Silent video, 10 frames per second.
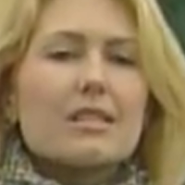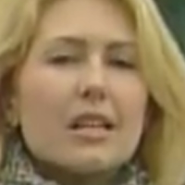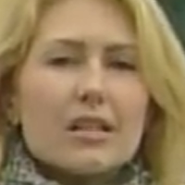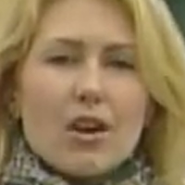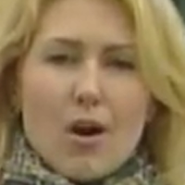
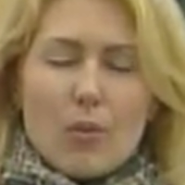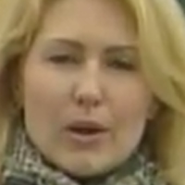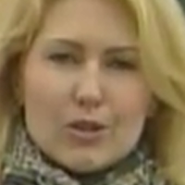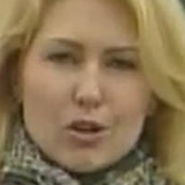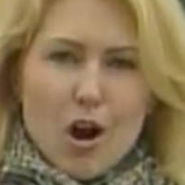did not
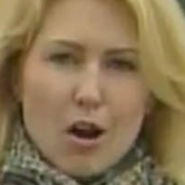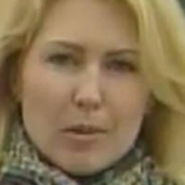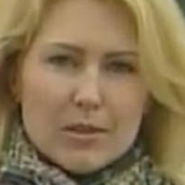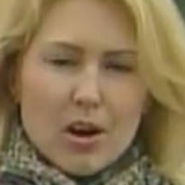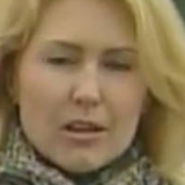wish to
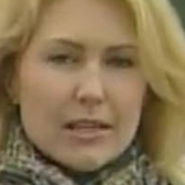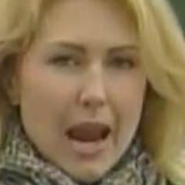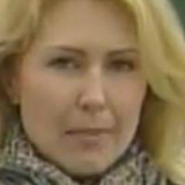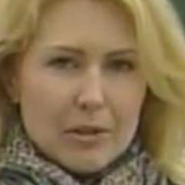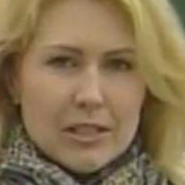comment on
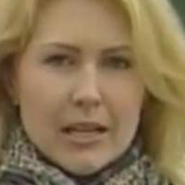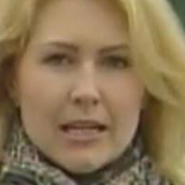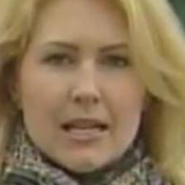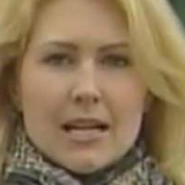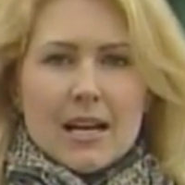camera today
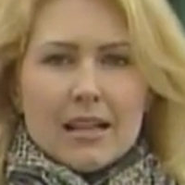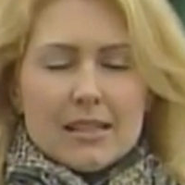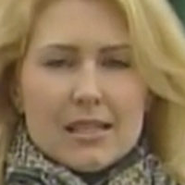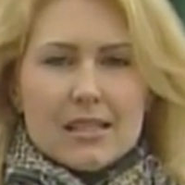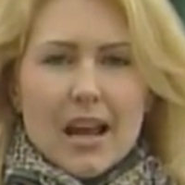and
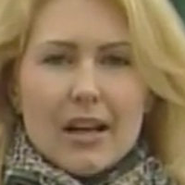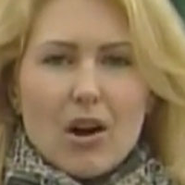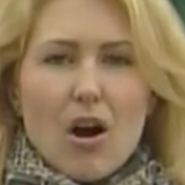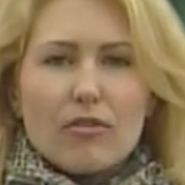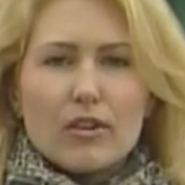instead
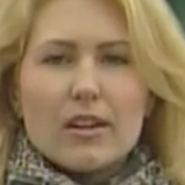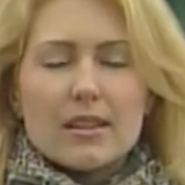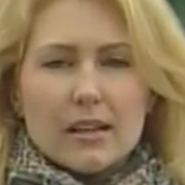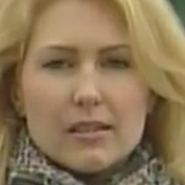offered this